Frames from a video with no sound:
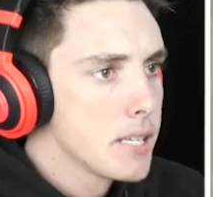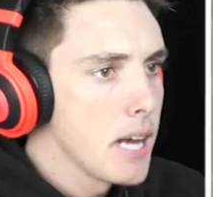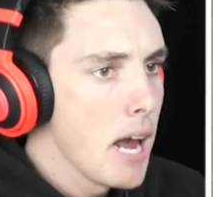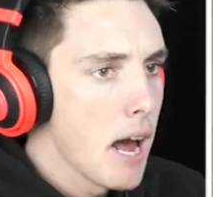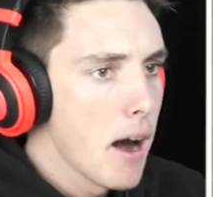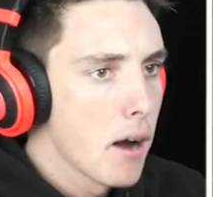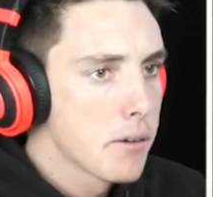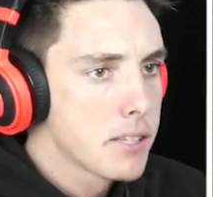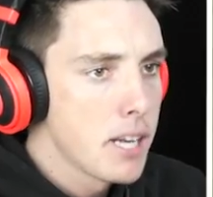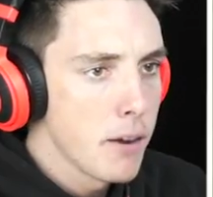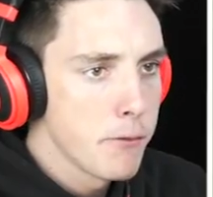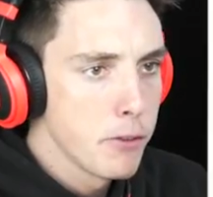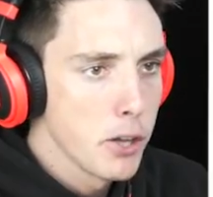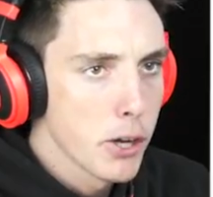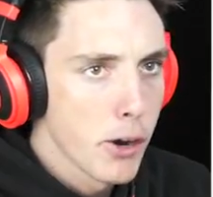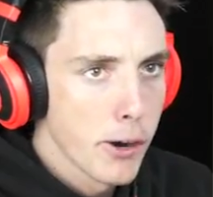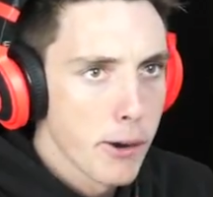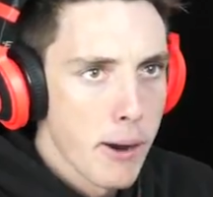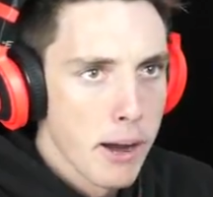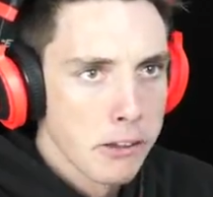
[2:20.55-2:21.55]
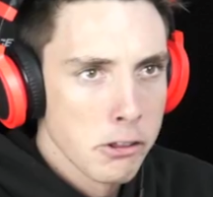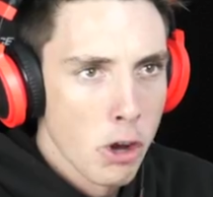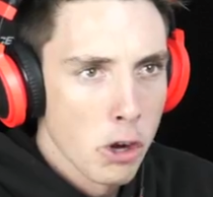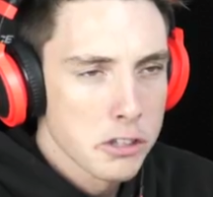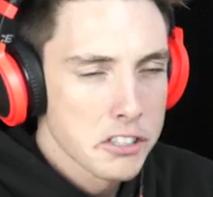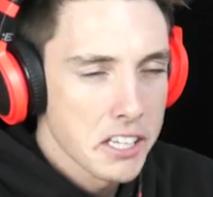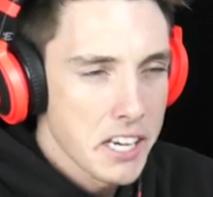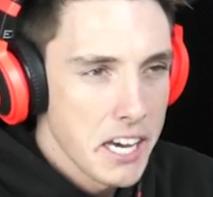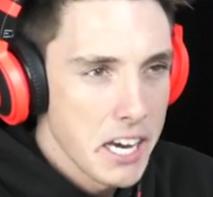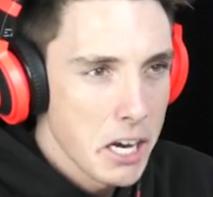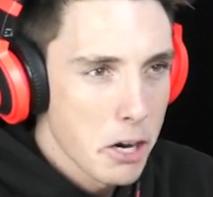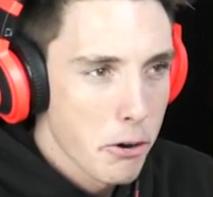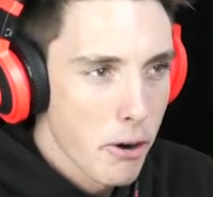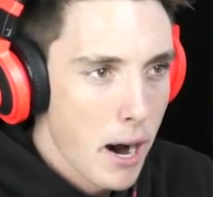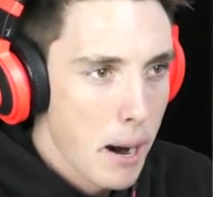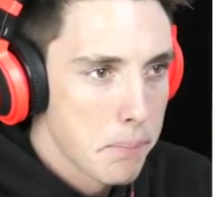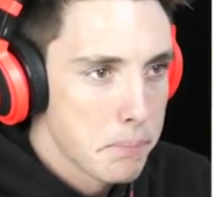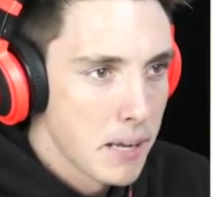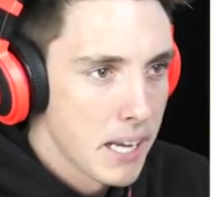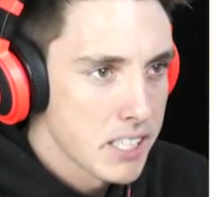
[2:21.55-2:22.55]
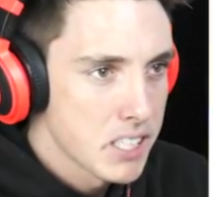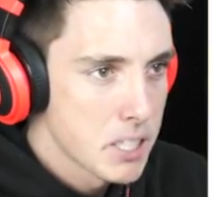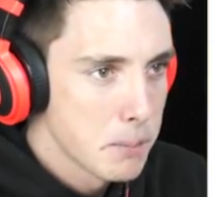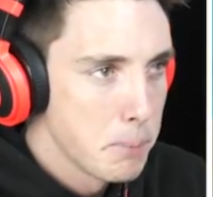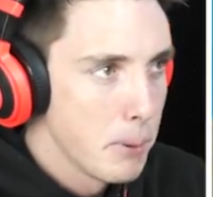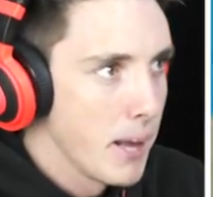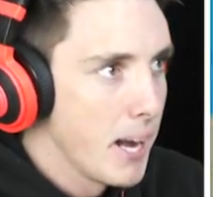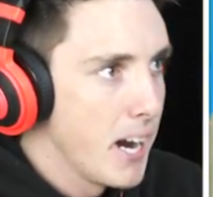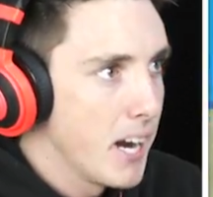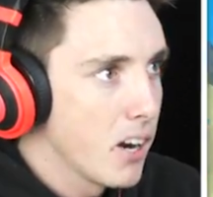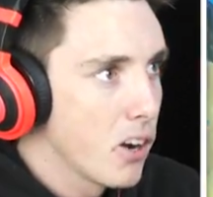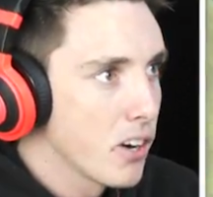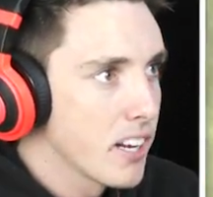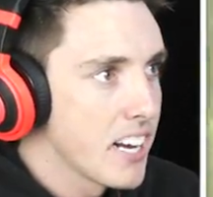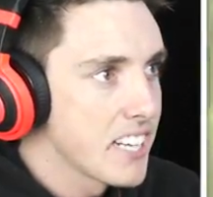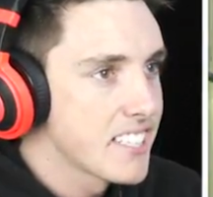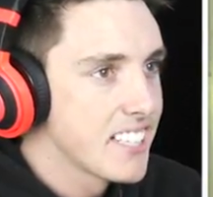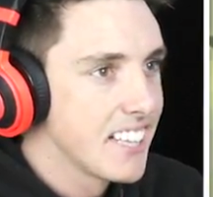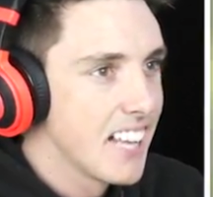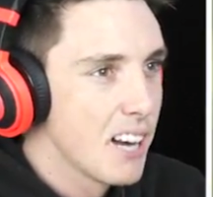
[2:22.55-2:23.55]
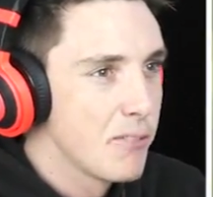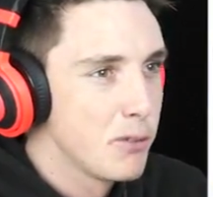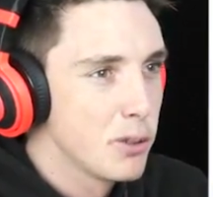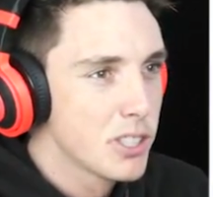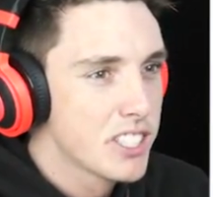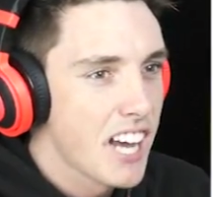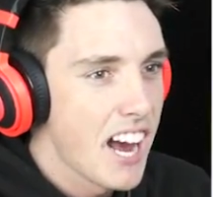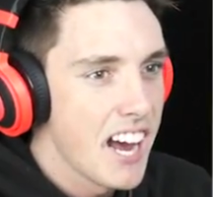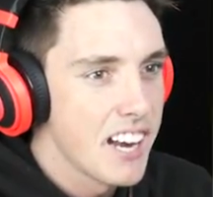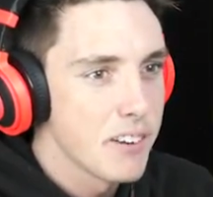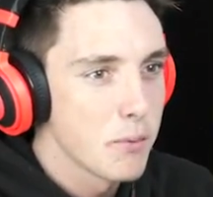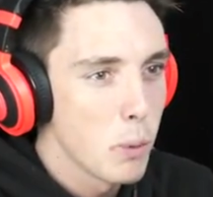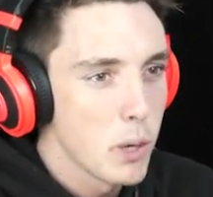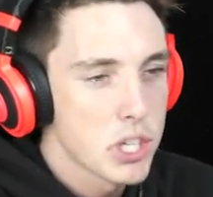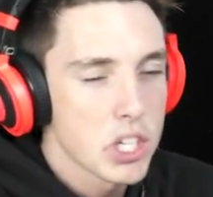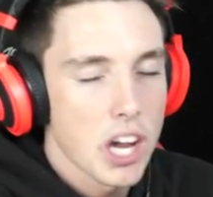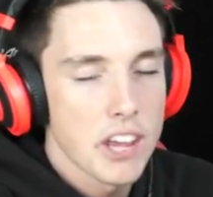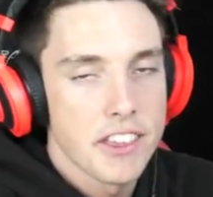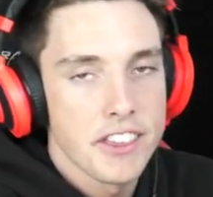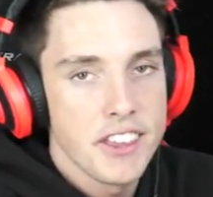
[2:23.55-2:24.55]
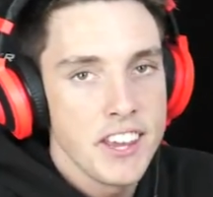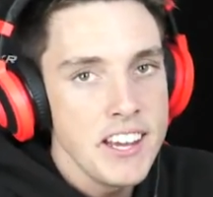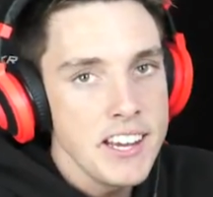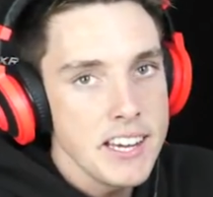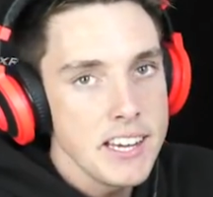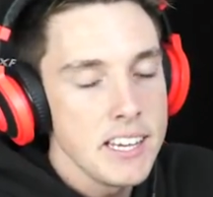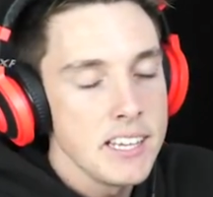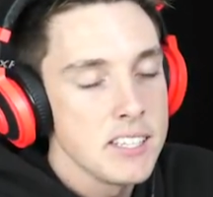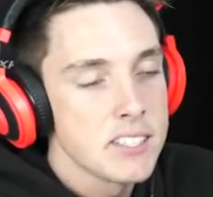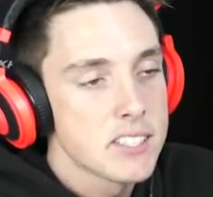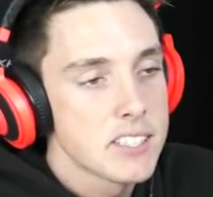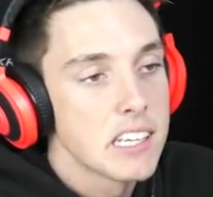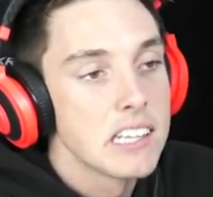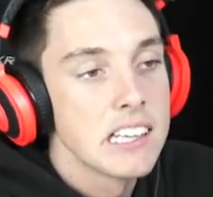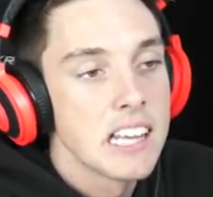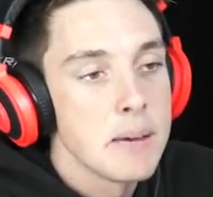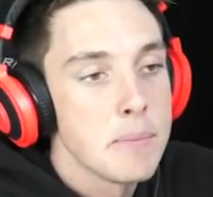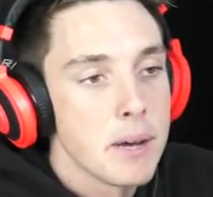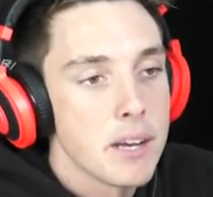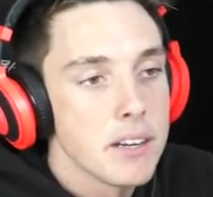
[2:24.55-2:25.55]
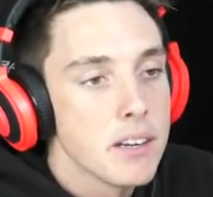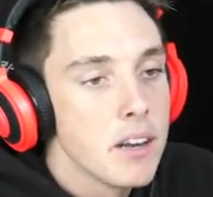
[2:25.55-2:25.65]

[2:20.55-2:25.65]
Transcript: So yeah, I've definitely got to unlock the king crab. That's the plan. Got to get to level 10, which I think is the limit.